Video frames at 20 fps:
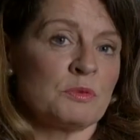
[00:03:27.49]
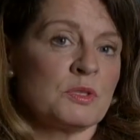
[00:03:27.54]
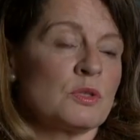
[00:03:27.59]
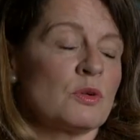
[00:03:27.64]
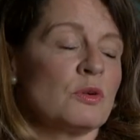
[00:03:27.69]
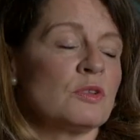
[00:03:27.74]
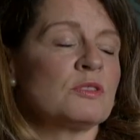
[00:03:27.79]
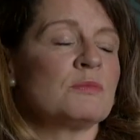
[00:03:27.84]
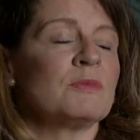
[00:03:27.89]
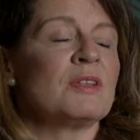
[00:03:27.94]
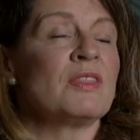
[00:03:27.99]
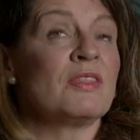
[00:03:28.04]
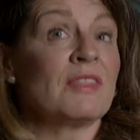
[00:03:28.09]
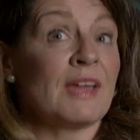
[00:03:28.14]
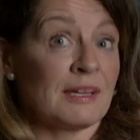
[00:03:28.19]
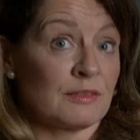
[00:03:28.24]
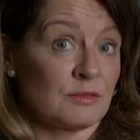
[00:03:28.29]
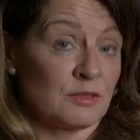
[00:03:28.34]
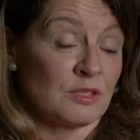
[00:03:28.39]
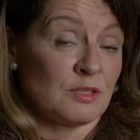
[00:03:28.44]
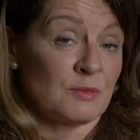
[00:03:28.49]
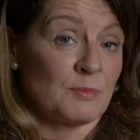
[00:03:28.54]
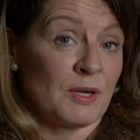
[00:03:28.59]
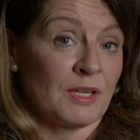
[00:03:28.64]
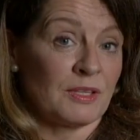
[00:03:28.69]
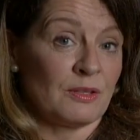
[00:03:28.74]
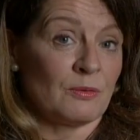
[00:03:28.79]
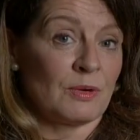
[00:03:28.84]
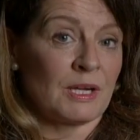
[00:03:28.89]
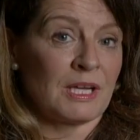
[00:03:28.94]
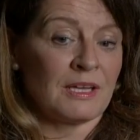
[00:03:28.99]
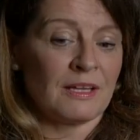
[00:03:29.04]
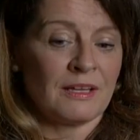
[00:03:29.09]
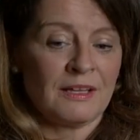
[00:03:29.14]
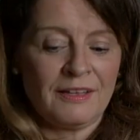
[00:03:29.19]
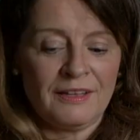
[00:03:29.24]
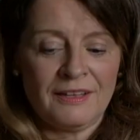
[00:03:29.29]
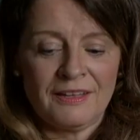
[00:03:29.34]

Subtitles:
which cost me thousands, by the way.